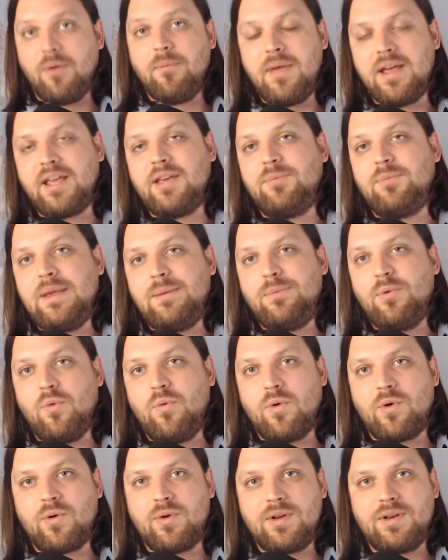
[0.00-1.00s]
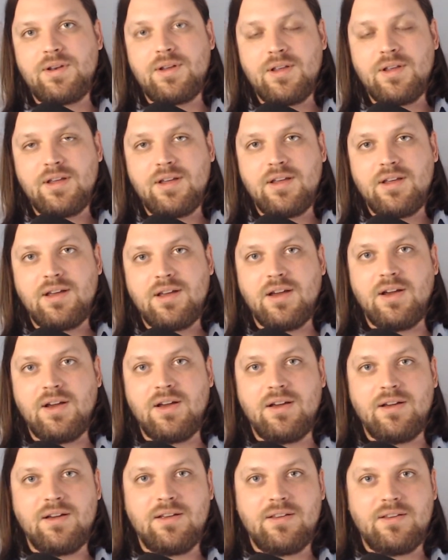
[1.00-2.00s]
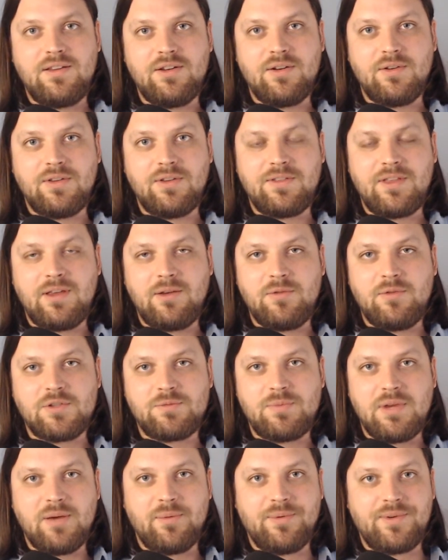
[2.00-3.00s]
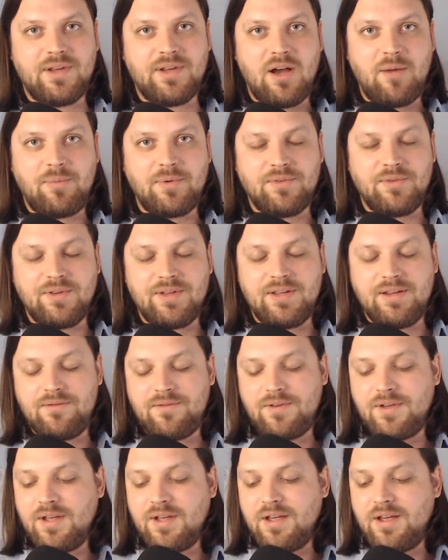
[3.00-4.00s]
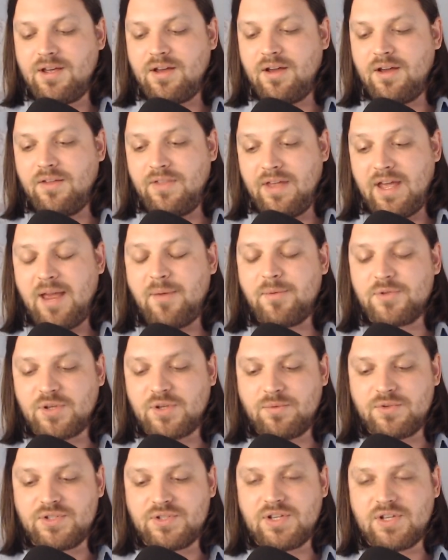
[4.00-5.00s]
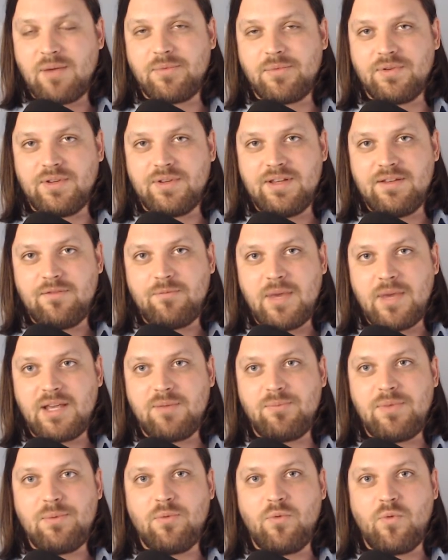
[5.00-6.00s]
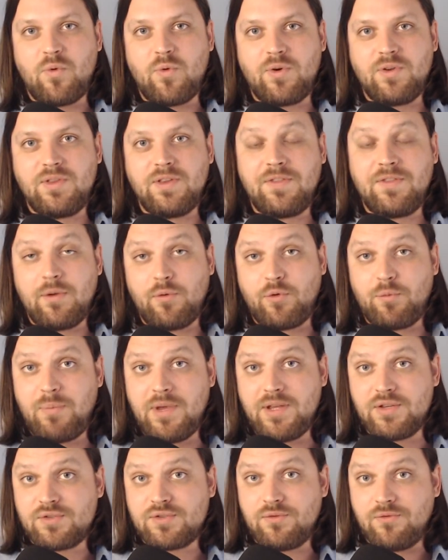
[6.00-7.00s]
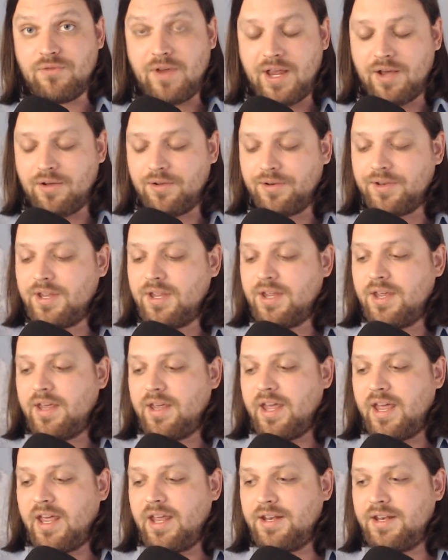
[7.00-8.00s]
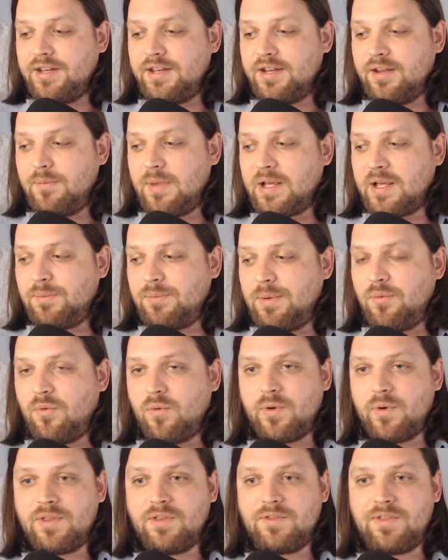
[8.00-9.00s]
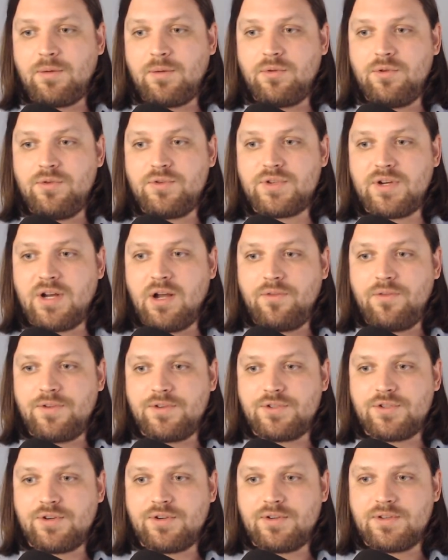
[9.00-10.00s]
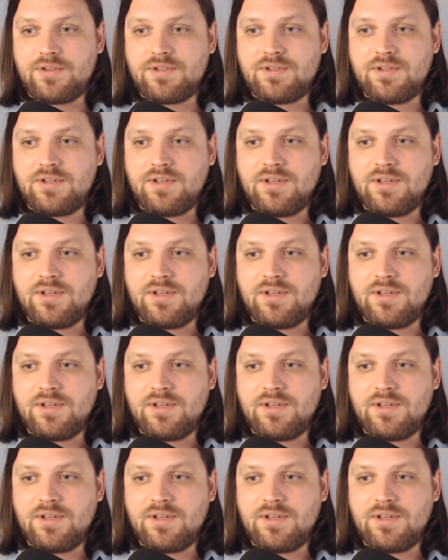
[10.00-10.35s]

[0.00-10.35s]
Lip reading: making people worried, that they'd just be able to up and leave. That Amazon would just up and leave, making people worried that they were being surveilled, and making people worried that they would lose their health insurance.